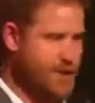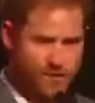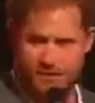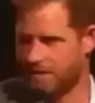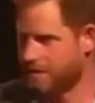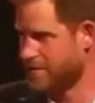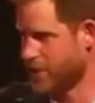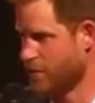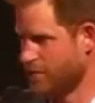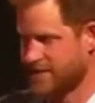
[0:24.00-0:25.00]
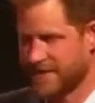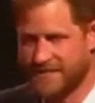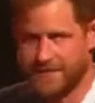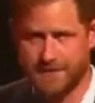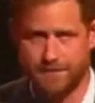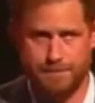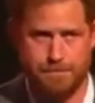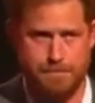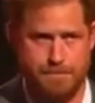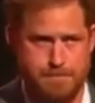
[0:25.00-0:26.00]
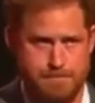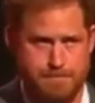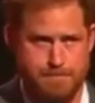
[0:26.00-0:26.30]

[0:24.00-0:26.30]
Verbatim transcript: Harry brought the concept of the Invictus